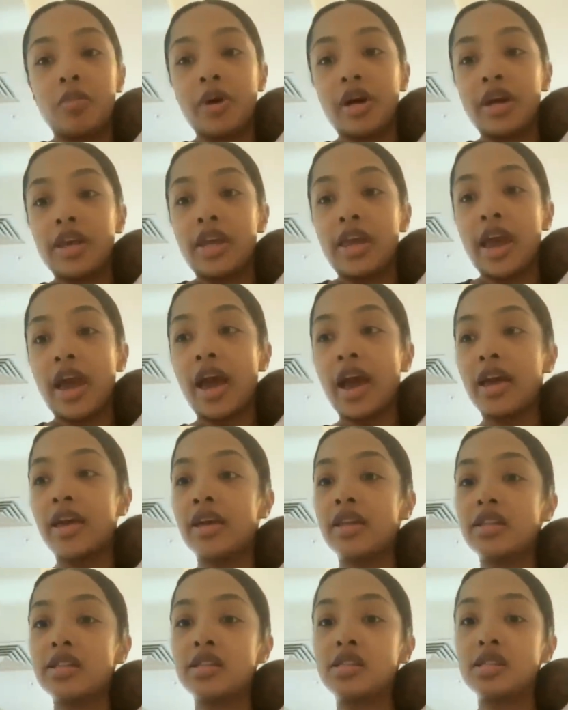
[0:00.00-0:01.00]
But yeah,
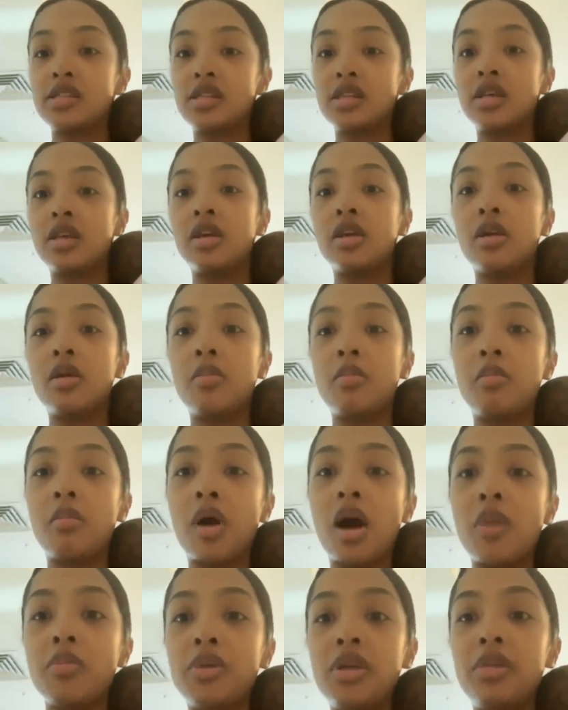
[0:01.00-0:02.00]
it's
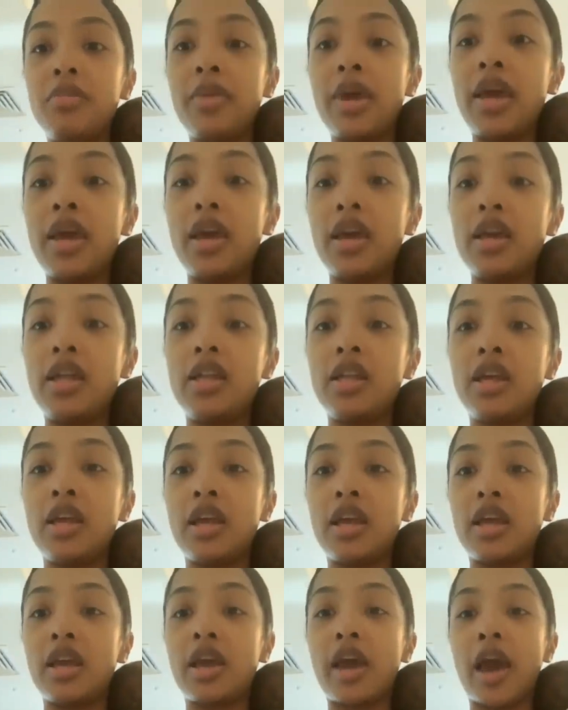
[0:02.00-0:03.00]
mommy made
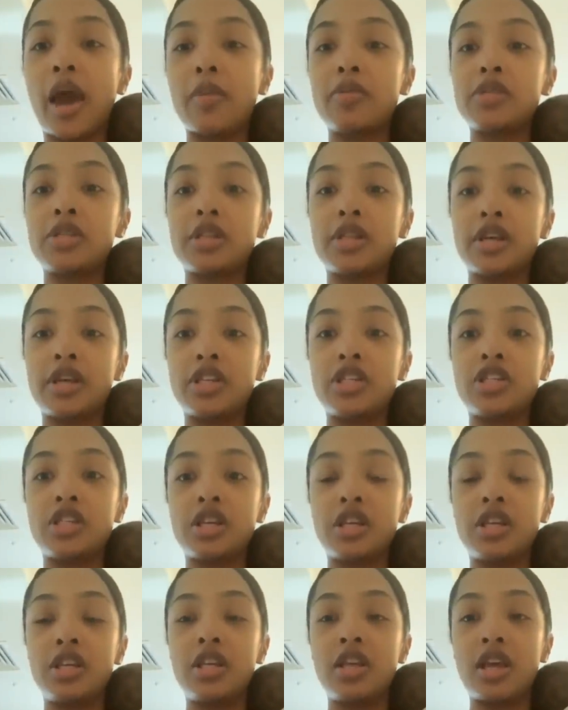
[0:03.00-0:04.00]

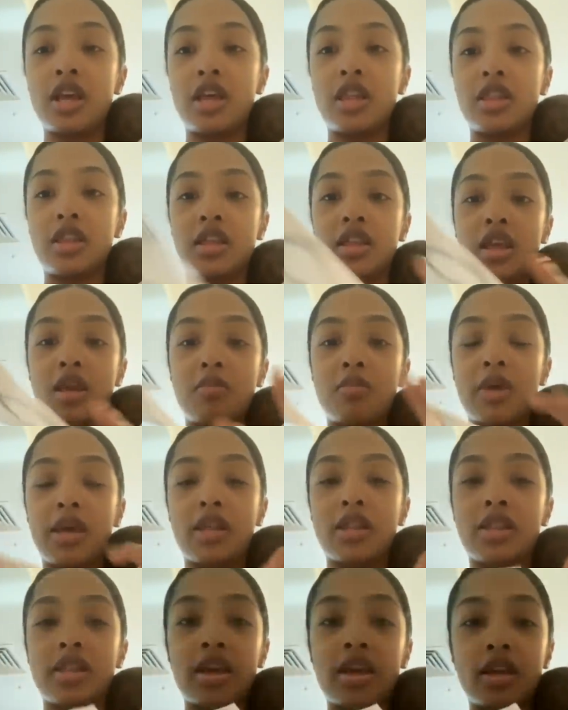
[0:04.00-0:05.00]
encapsulation and then they
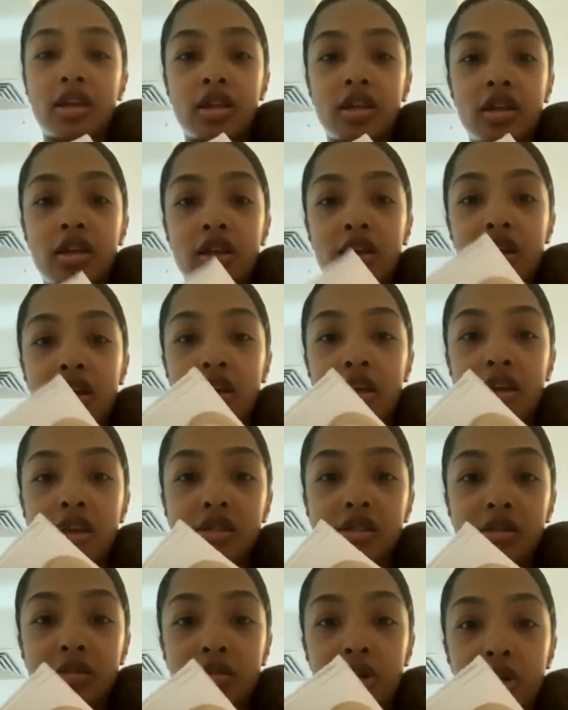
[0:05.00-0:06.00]
made like
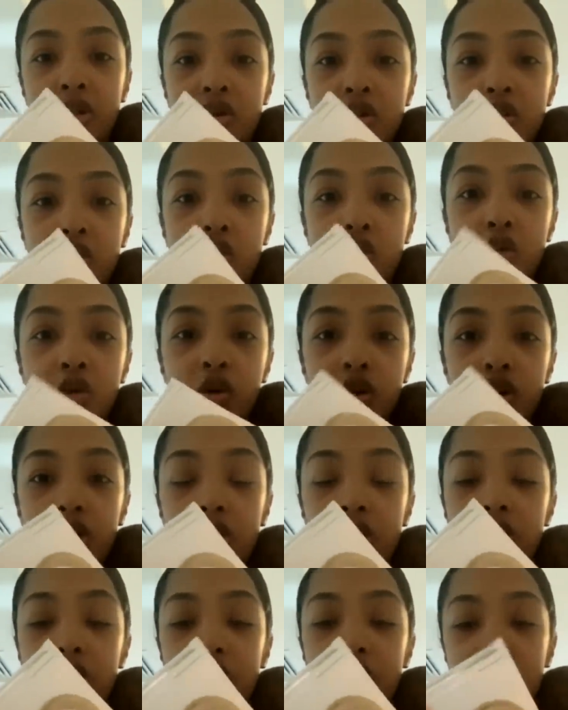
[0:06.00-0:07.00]
his umbilical
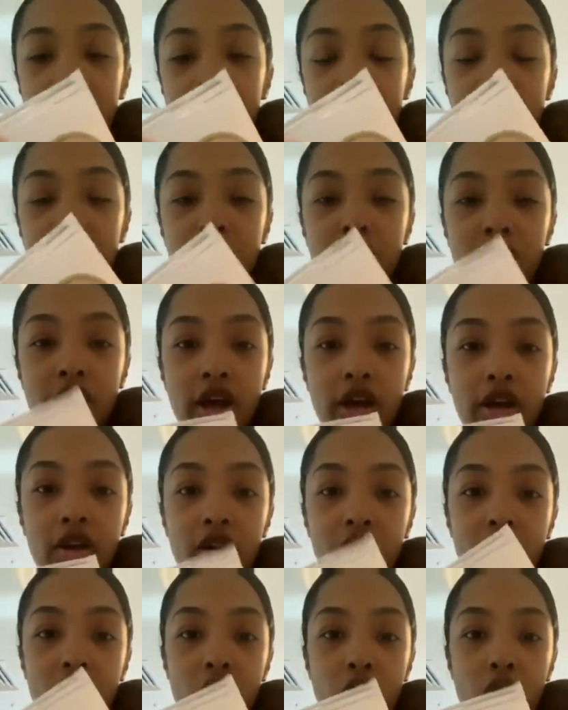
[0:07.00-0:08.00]
cord into
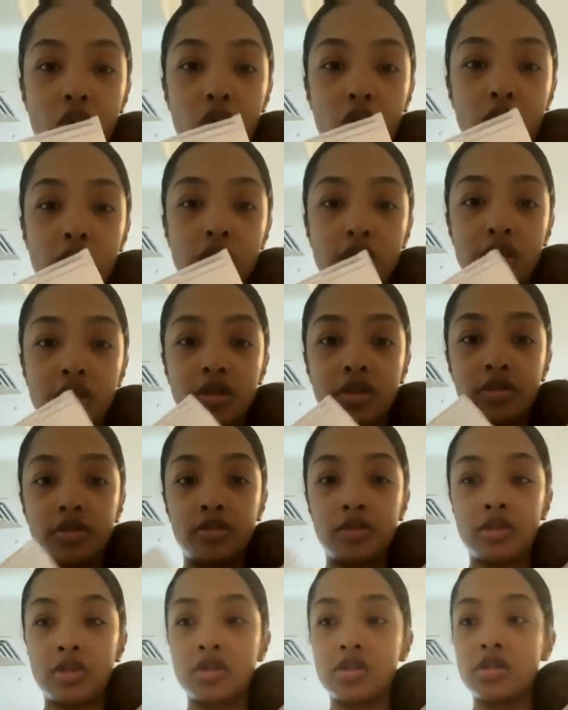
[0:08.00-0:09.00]
like gold.
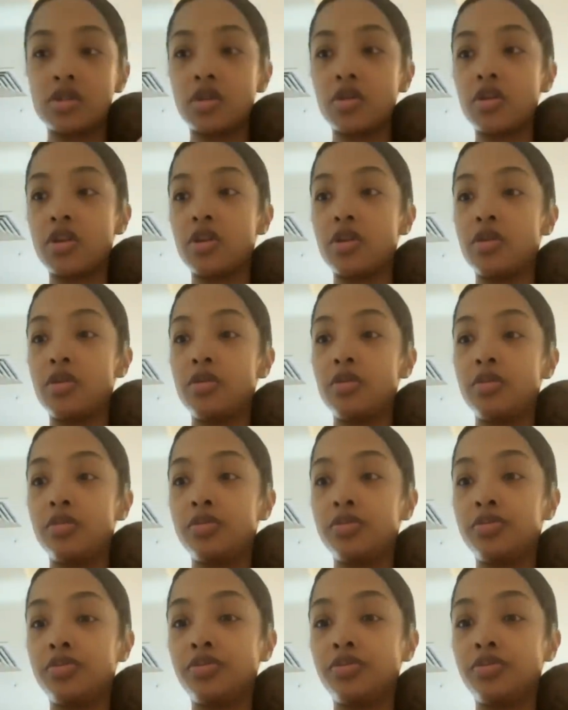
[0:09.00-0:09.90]
So cute.